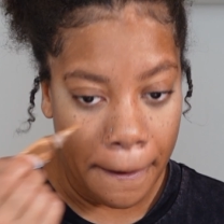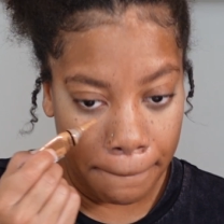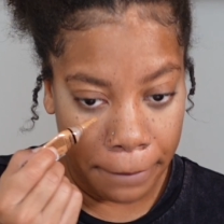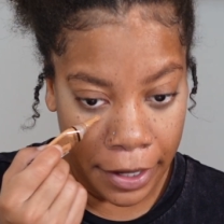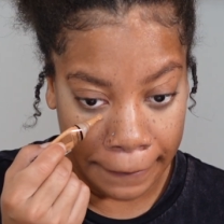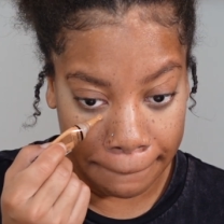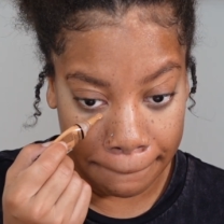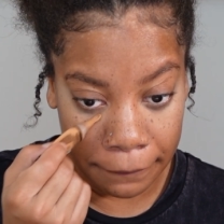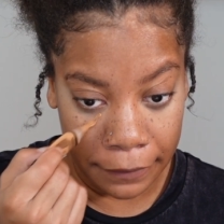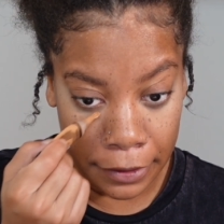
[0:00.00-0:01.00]
But
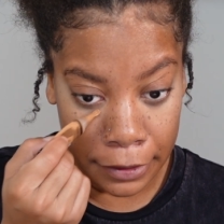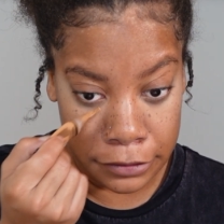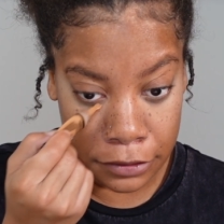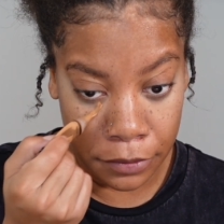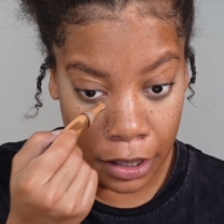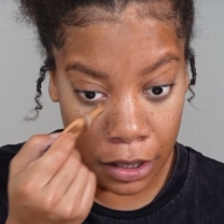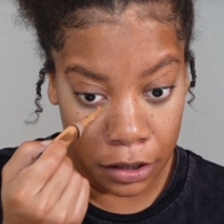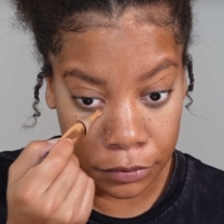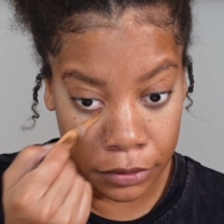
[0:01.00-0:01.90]
let's go ahead,